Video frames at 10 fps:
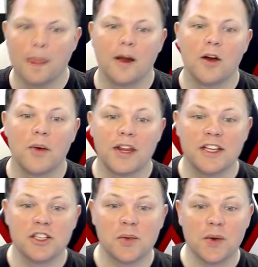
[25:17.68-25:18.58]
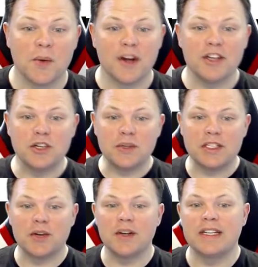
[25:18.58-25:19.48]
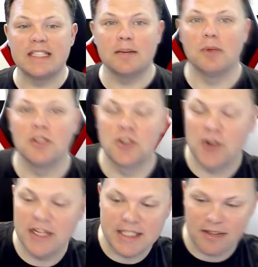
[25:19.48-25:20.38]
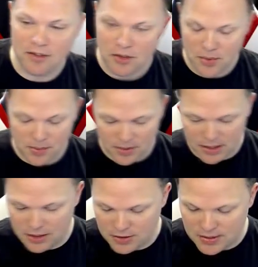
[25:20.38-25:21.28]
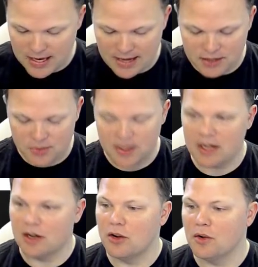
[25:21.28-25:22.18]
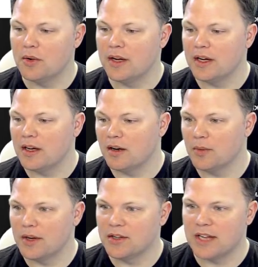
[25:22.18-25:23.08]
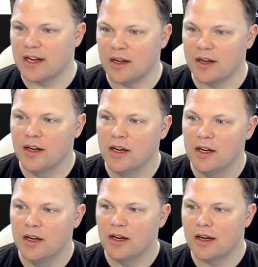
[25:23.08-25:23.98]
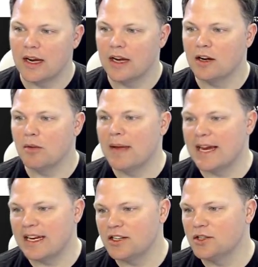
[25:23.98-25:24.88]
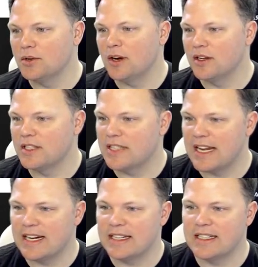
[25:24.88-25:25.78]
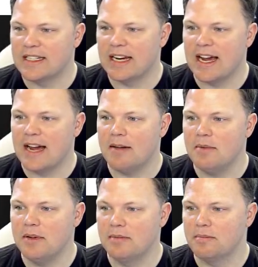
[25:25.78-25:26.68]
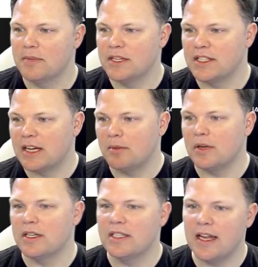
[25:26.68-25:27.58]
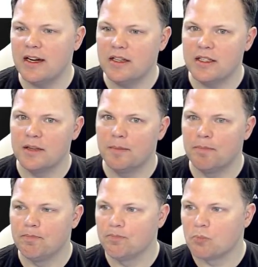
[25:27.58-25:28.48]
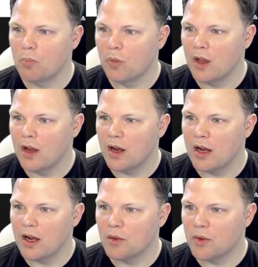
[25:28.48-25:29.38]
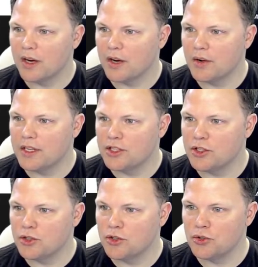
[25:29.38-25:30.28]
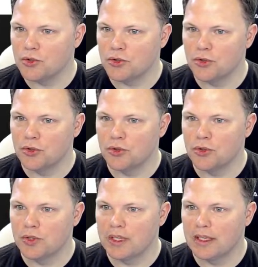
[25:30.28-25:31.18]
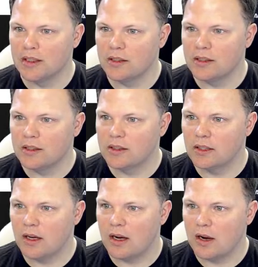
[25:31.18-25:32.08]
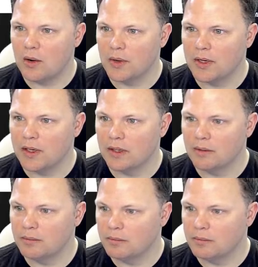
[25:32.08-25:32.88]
All right, one of the things that we want to do is go ahead and disable our screensaver. And the way we're going to do that is we can go and hit our Windows icon and go back into our settings tab by just typing in settings. We're going to go into our,